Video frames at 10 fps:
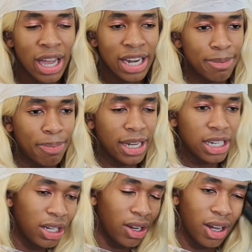
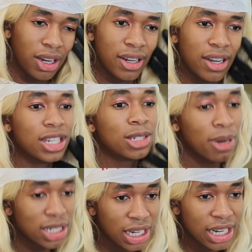depending on the
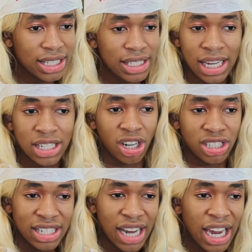specialists and
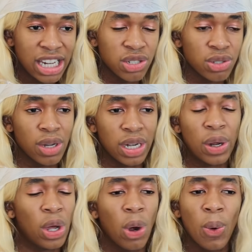Dr. Naidu and
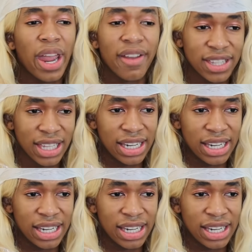whoever that